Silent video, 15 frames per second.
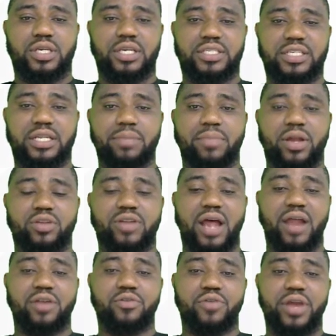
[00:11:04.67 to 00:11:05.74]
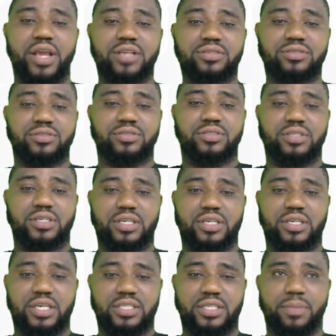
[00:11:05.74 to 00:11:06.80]
Is it a medullary race?
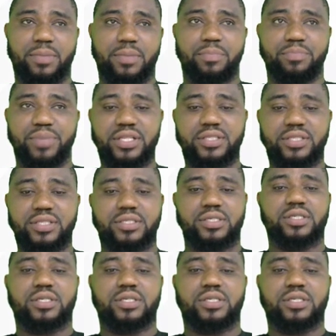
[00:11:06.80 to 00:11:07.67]
Is it a pit?